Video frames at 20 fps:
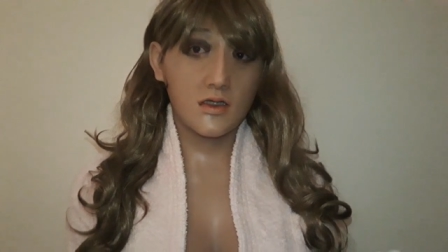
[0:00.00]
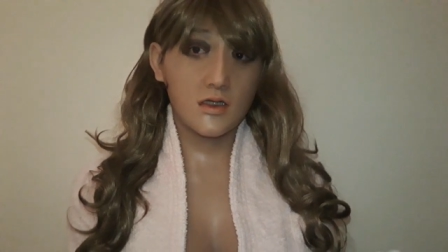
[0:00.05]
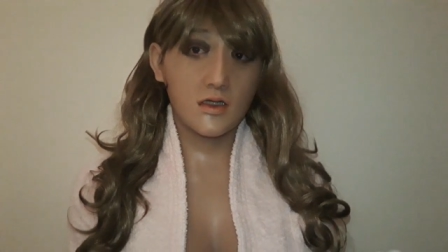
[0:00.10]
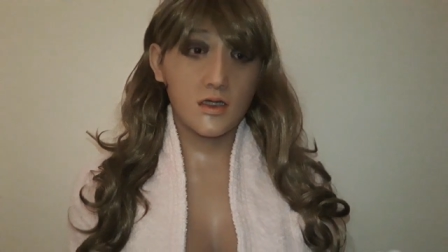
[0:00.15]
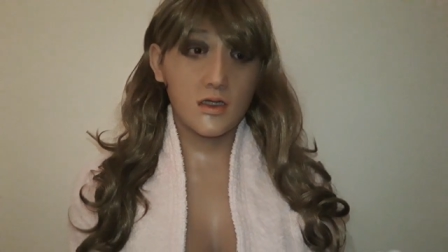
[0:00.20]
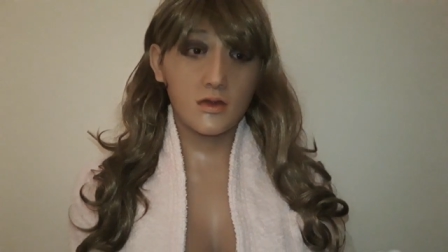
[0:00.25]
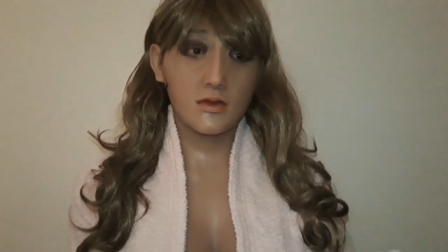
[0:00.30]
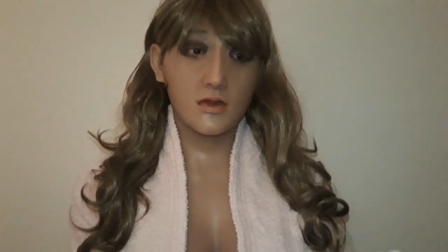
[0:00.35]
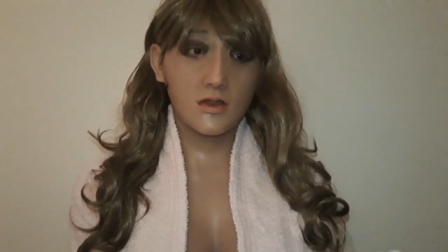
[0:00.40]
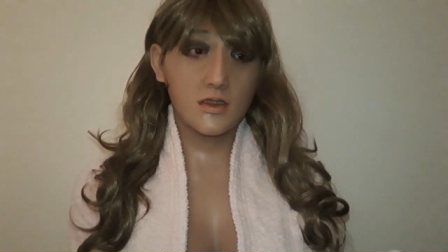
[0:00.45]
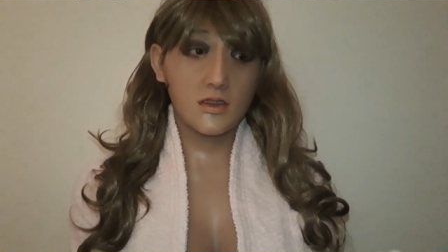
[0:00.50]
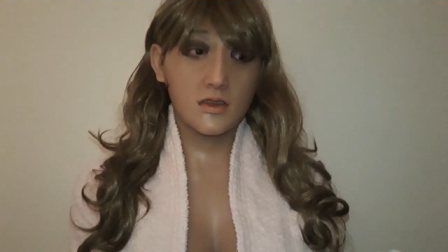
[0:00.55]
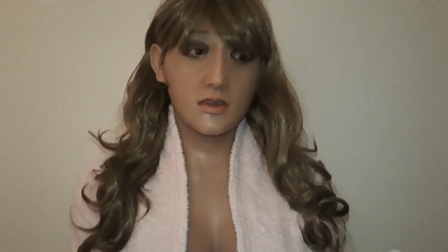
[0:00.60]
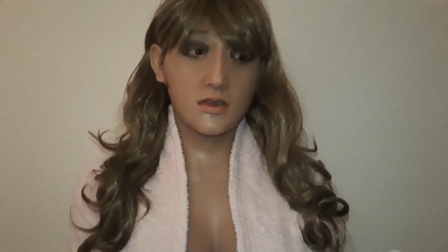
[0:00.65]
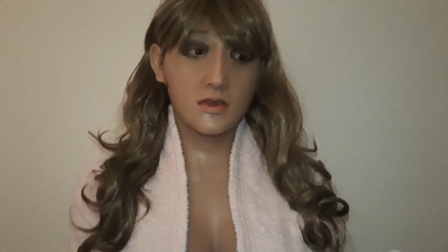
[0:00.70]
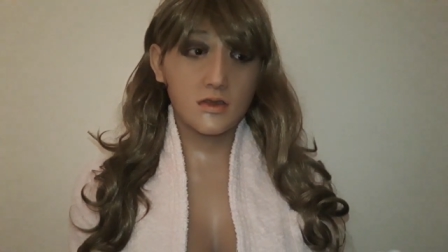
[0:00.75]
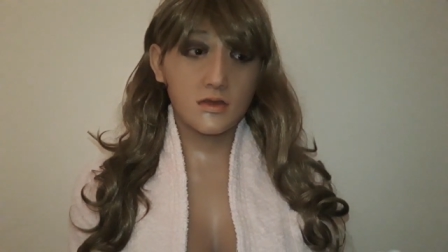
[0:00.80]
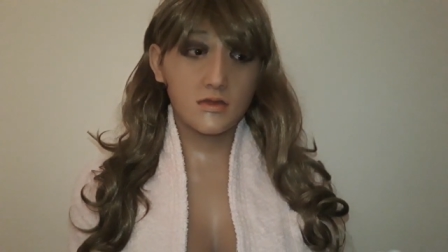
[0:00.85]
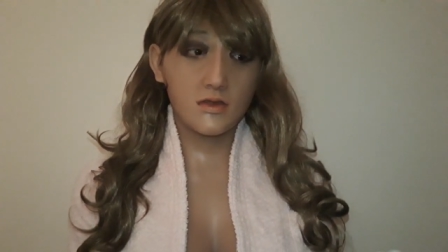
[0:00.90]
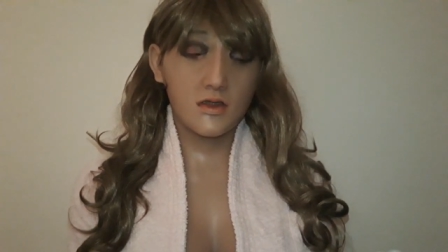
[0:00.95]
and I want
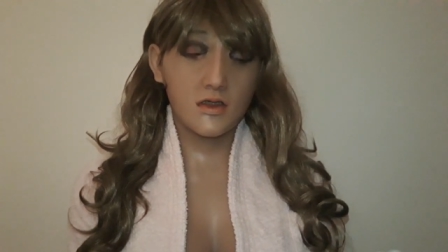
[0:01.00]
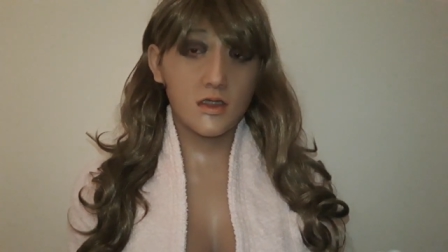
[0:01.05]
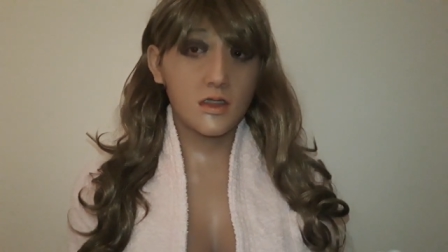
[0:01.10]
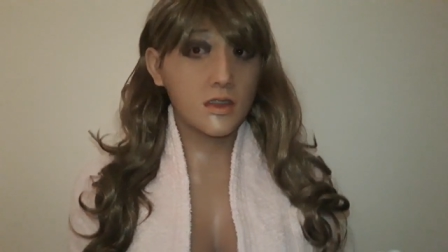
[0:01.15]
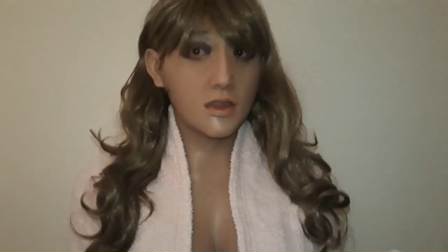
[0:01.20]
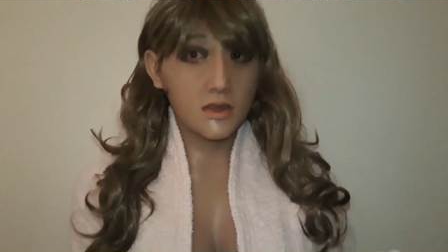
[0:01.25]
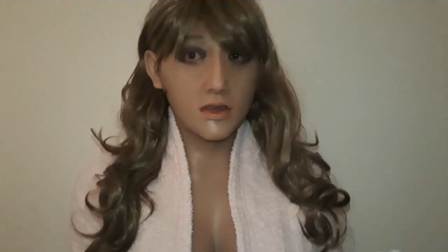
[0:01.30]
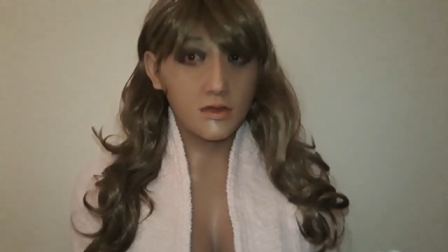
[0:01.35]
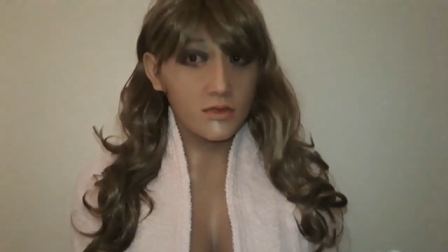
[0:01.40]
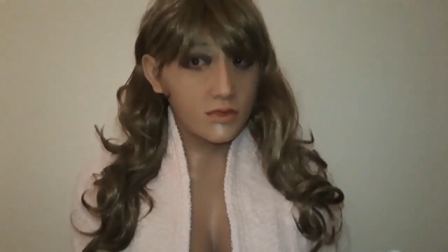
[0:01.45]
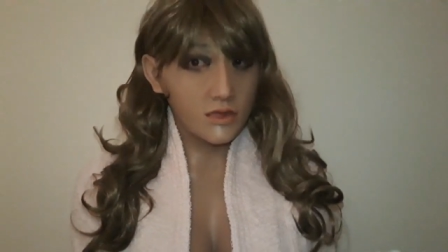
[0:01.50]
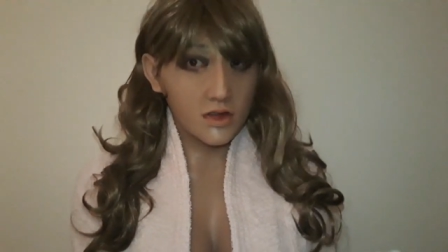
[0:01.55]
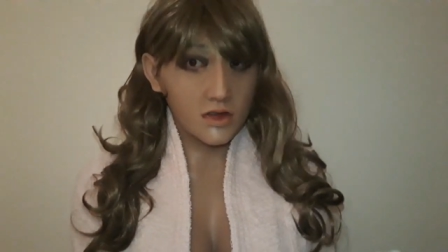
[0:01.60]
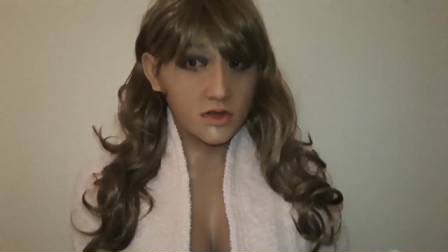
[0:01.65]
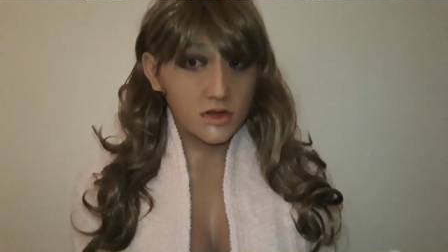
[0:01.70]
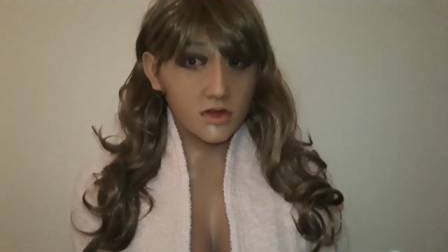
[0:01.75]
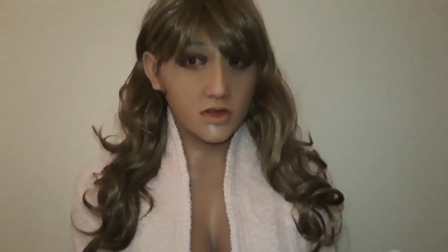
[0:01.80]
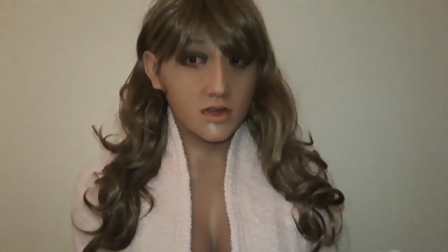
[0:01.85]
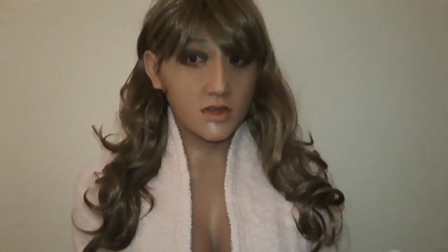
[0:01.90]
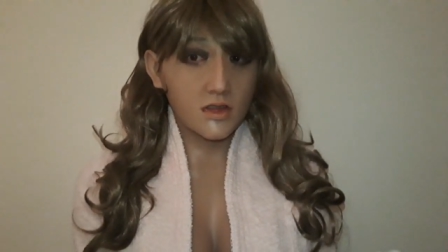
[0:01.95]
to make a good
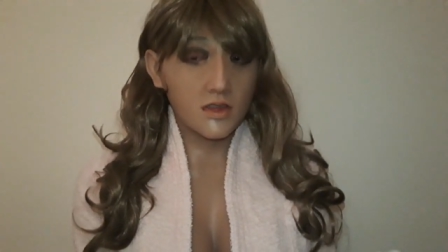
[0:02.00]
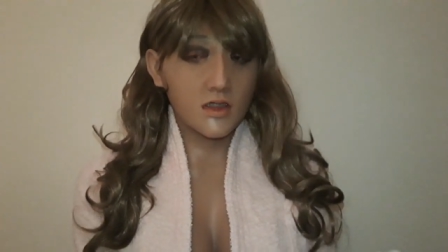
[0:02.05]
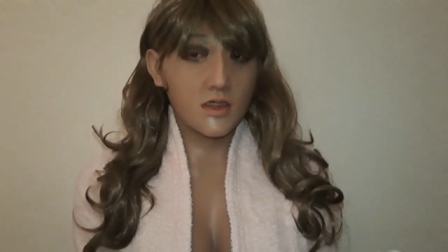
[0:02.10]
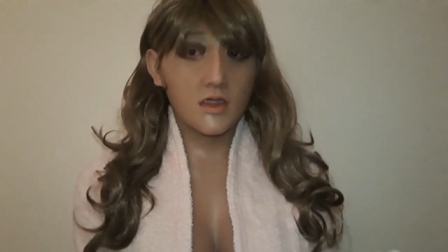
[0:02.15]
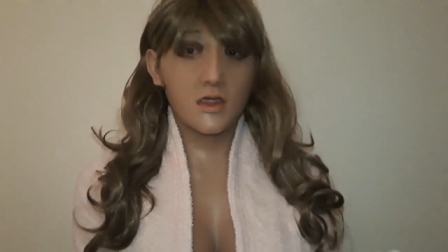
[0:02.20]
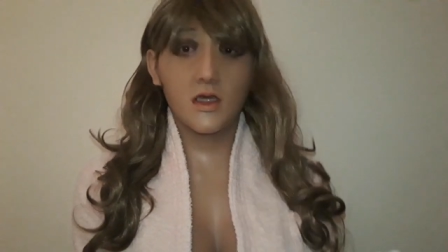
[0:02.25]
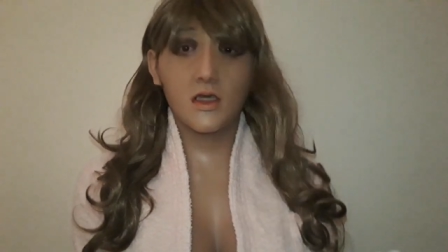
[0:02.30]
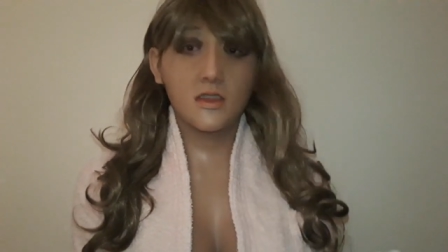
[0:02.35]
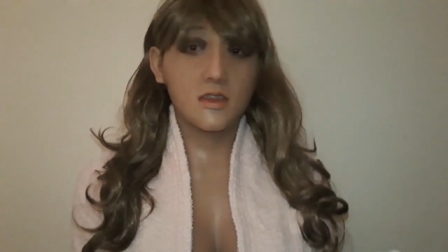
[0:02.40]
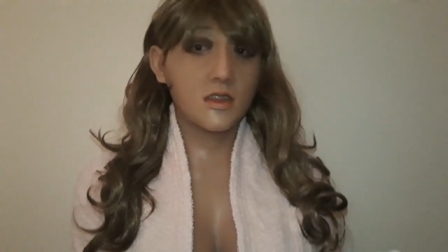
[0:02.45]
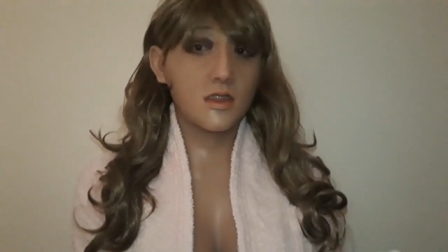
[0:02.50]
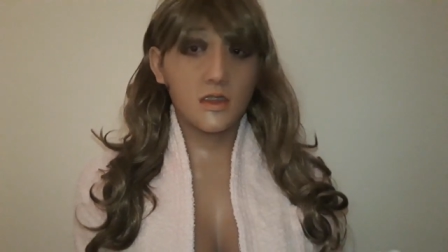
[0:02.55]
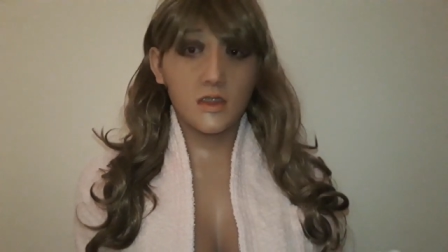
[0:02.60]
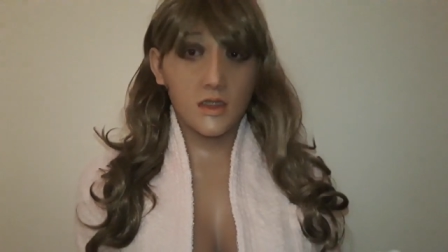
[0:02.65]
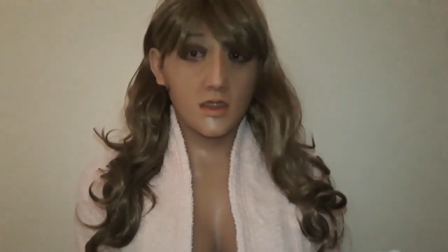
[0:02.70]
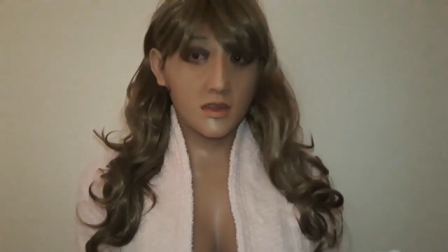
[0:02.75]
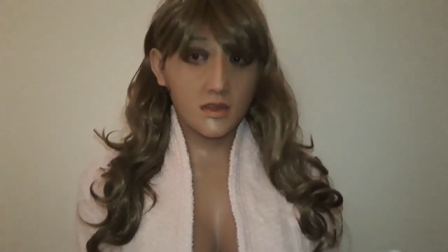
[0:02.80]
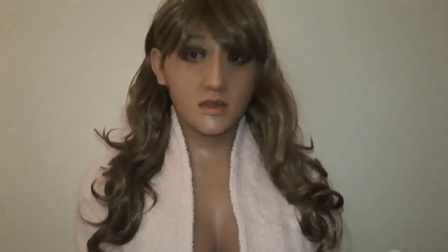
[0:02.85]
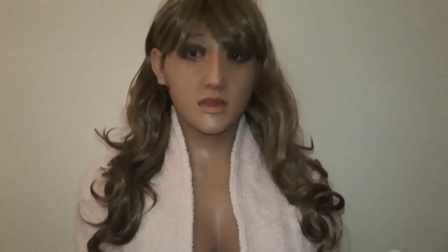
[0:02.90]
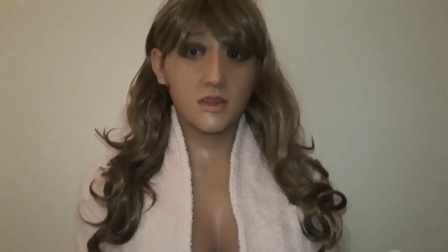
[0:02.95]
impression. And I did
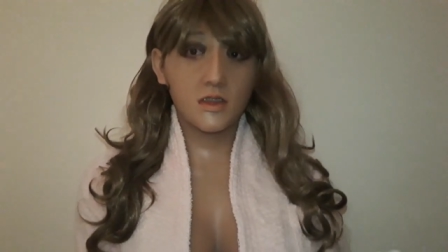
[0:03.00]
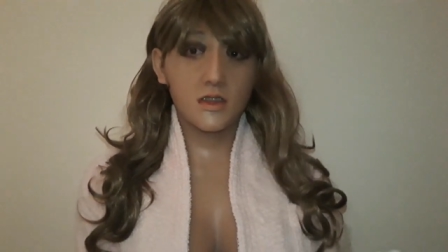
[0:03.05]
not